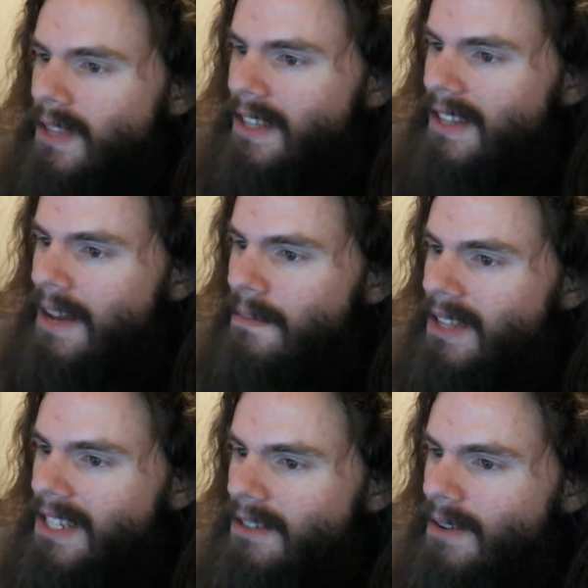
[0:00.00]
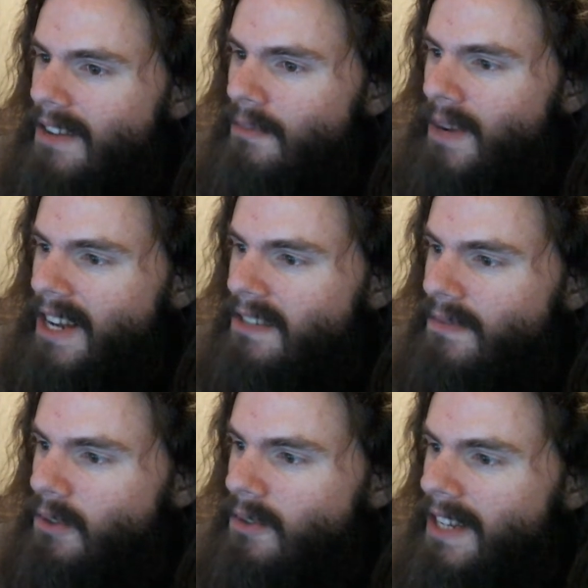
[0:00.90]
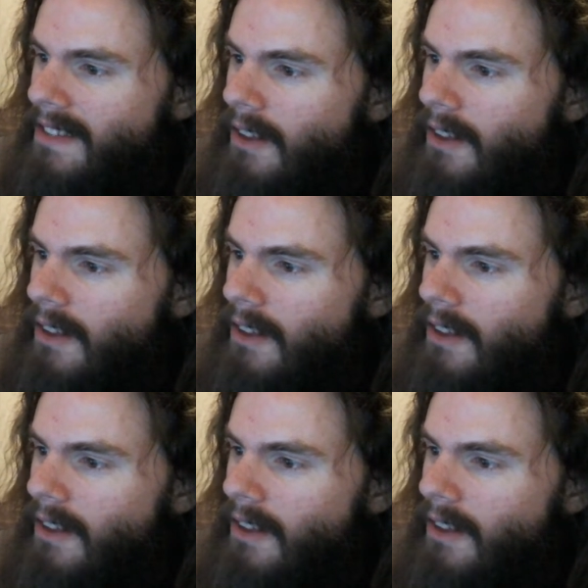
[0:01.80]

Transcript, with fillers: within that militarized branch of Ukraine's